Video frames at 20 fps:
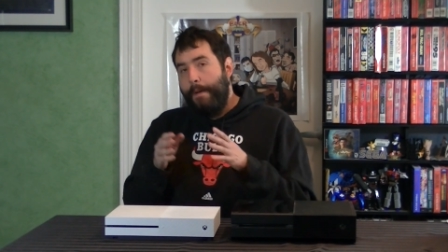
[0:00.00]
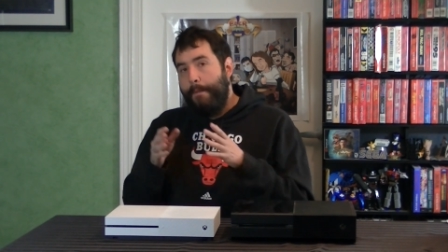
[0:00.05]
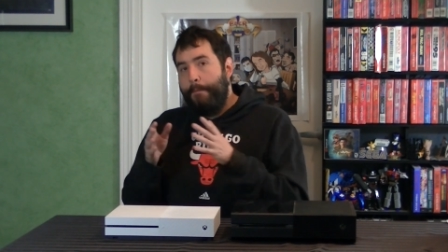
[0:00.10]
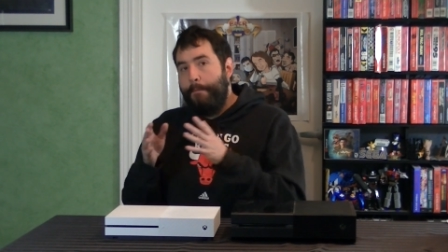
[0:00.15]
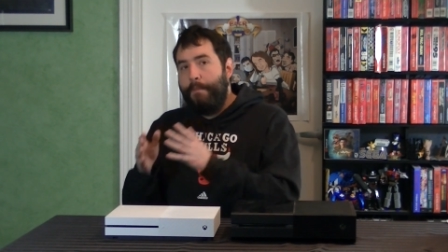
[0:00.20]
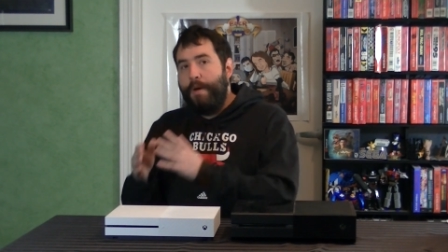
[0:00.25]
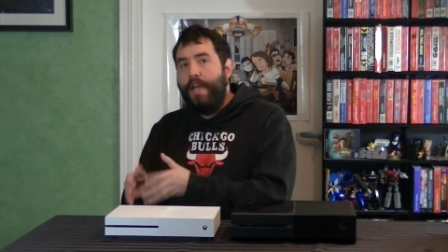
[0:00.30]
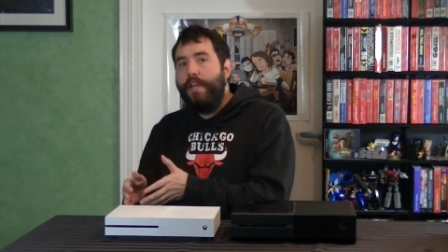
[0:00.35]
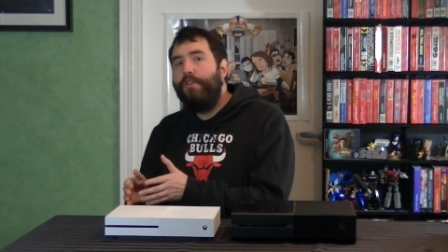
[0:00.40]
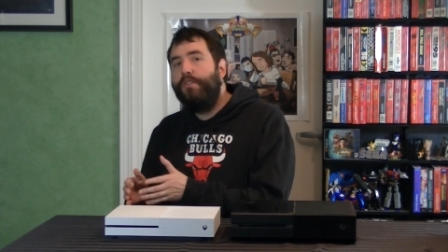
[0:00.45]

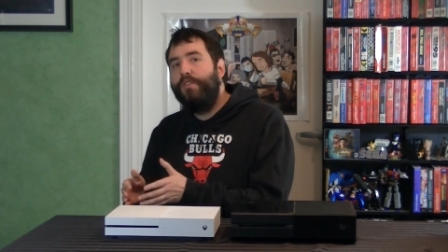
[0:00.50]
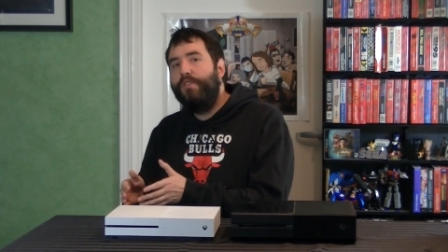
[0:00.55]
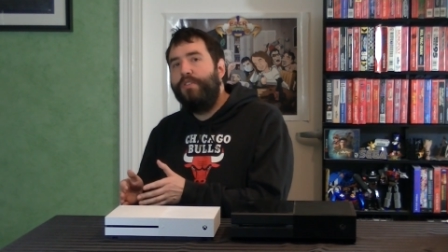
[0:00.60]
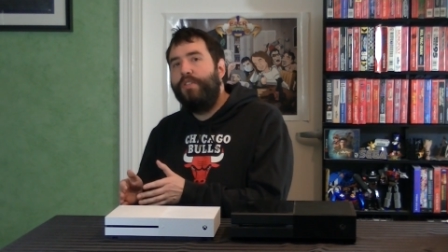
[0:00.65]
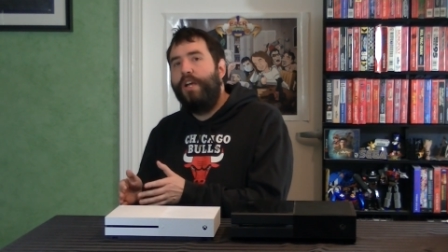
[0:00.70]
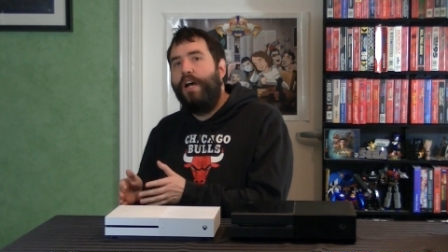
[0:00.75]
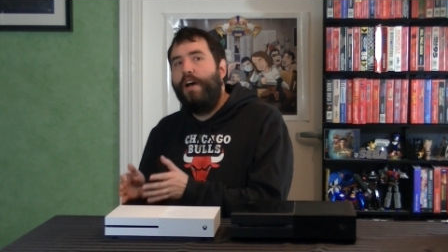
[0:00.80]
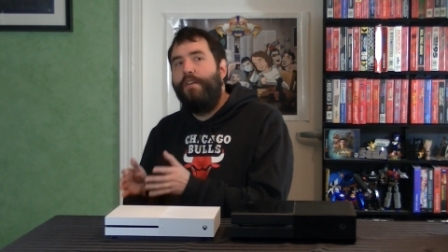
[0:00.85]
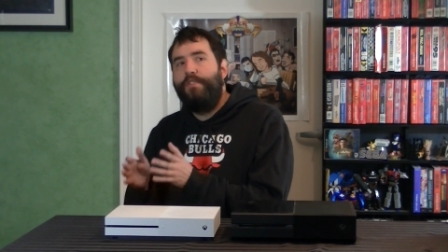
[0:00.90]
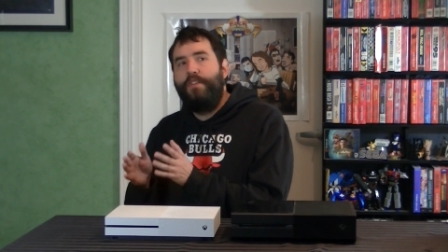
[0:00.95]

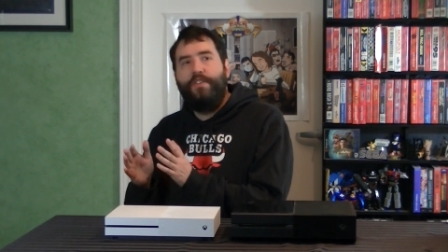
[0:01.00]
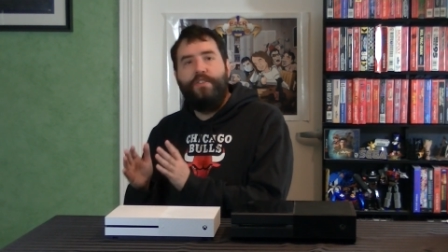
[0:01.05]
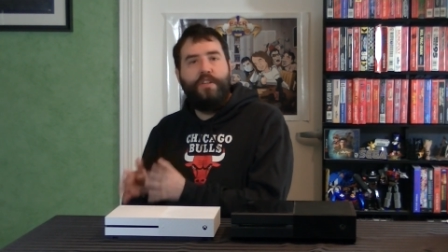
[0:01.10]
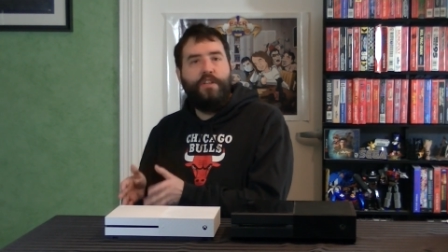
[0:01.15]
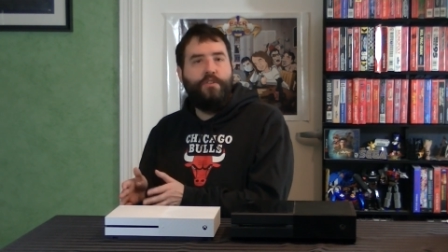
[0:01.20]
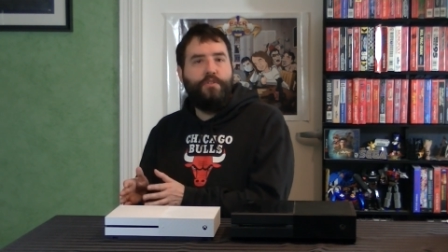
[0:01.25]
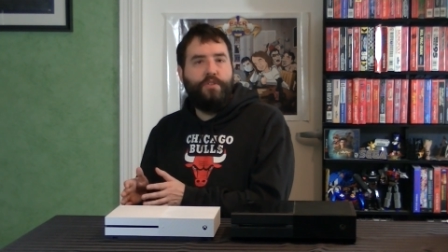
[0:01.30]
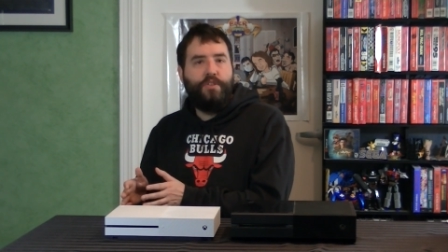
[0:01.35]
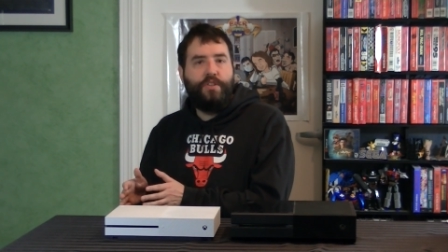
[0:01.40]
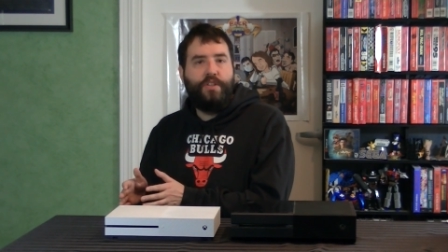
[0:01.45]
Microsoft is
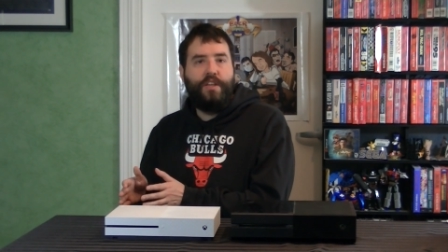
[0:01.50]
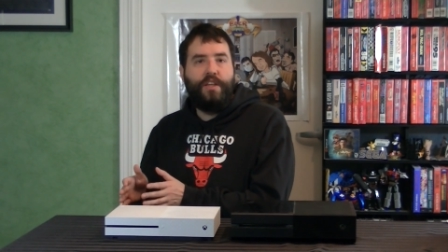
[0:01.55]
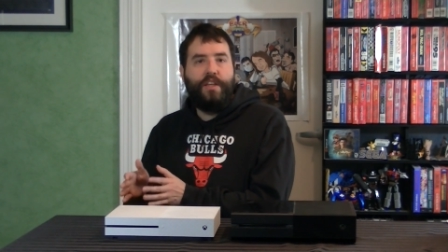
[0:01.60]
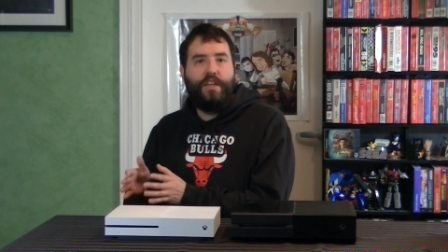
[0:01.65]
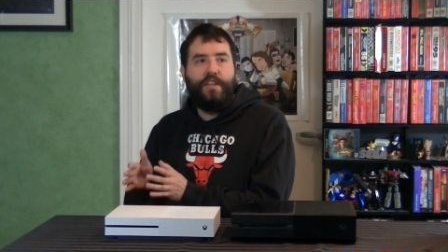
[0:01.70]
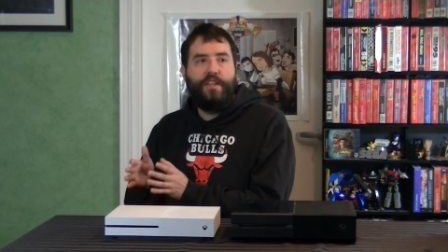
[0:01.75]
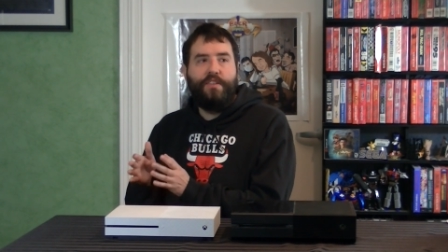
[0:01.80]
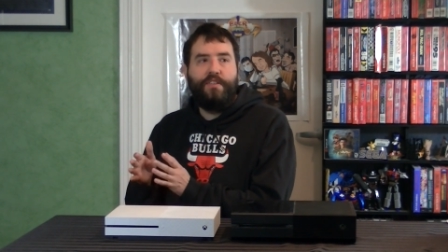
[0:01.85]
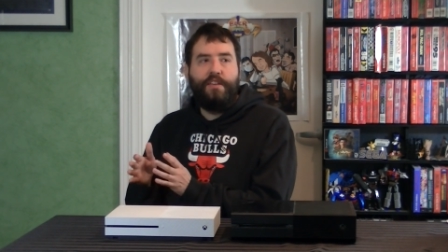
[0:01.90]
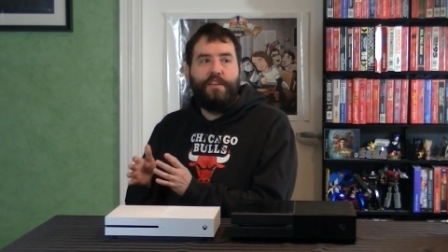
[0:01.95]
interesting
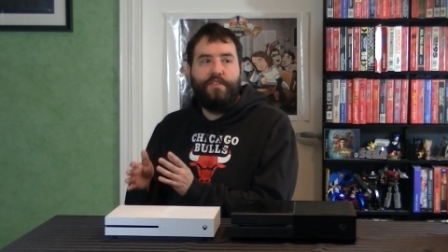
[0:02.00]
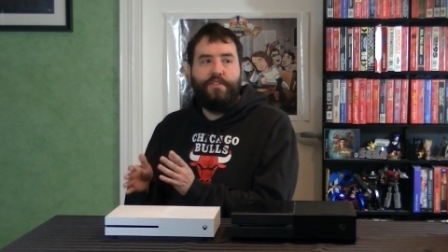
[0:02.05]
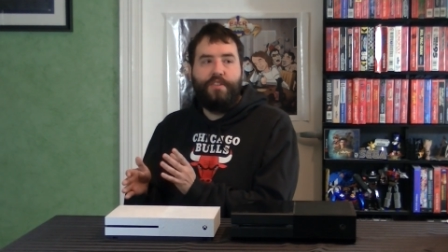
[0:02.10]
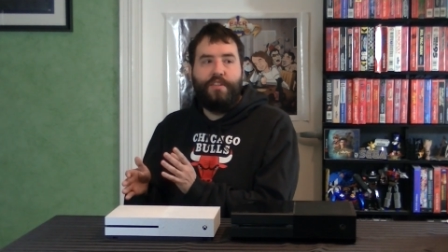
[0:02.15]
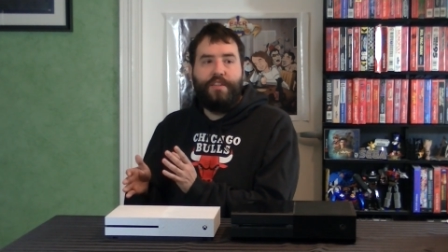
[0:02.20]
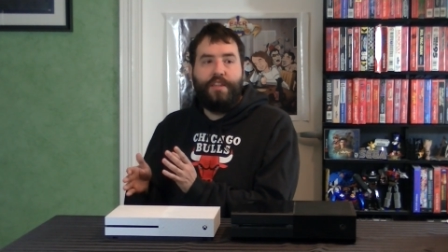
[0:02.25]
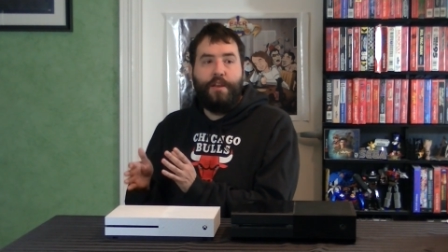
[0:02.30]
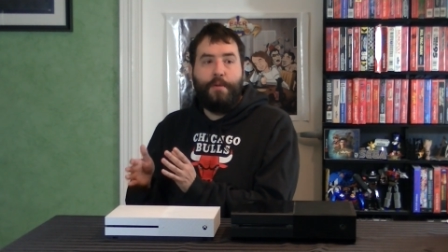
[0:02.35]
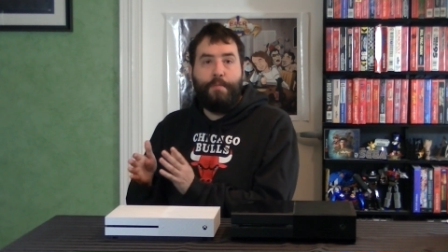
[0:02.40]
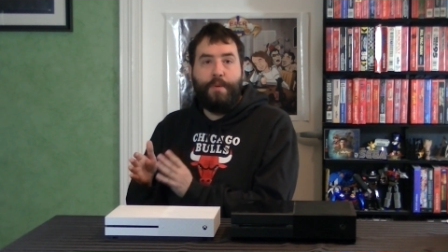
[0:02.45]
in the sense
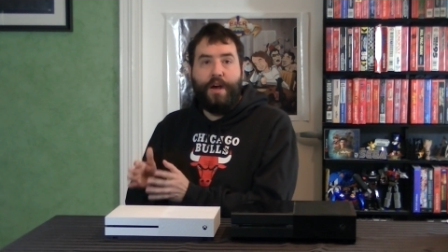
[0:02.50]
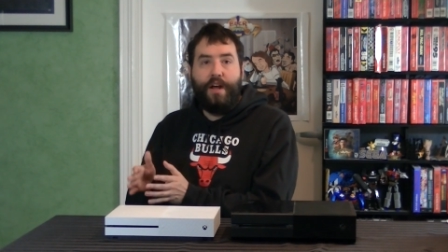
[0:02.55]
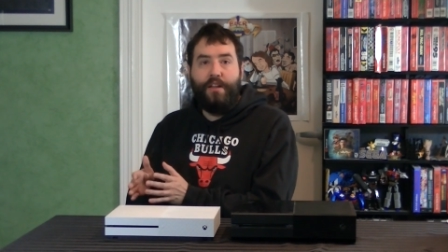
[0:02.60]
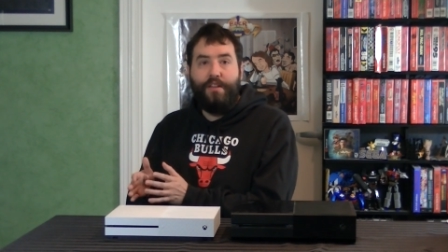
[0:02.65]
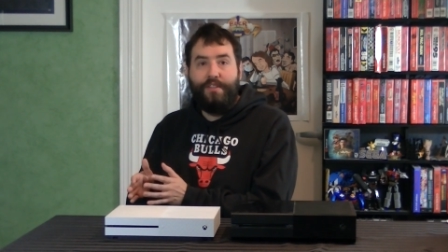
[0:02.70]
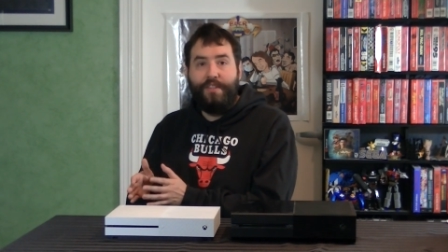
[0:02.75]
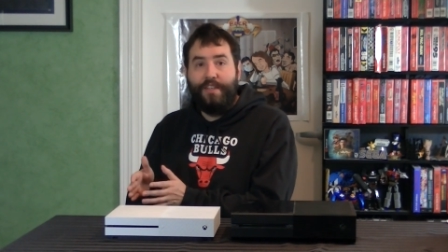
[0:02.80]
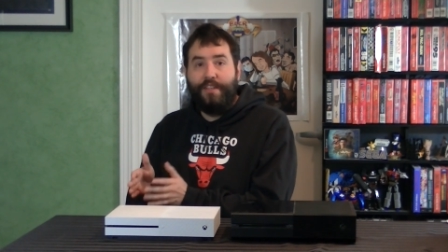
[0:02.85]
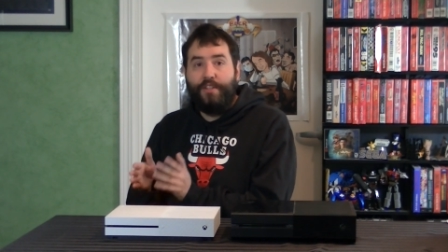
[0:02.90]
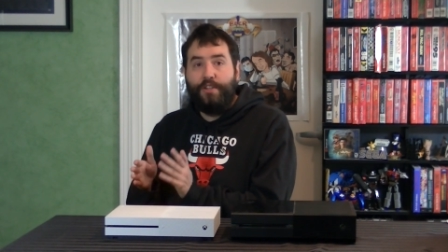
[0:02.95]
that their
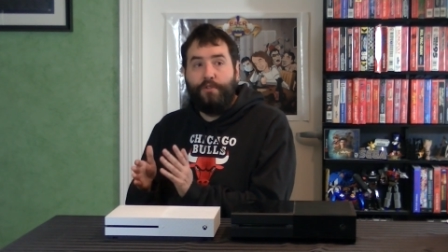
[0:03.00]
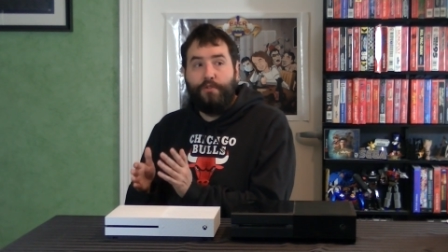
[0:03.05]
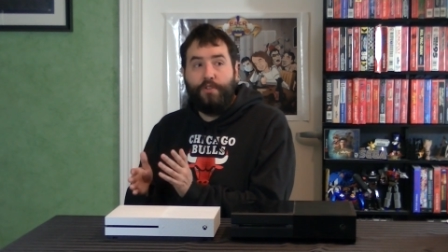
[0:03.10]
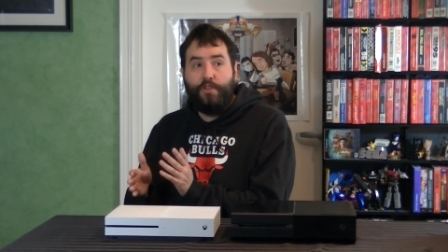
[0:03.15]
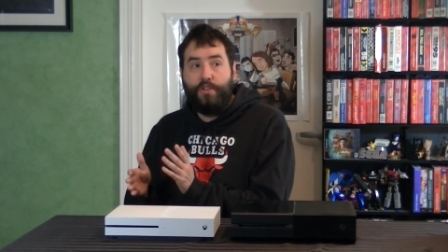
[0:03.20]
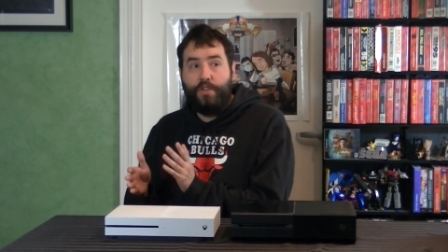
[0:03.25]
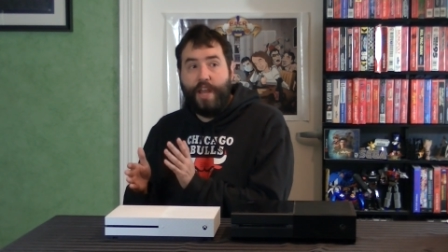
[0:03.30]
policy is to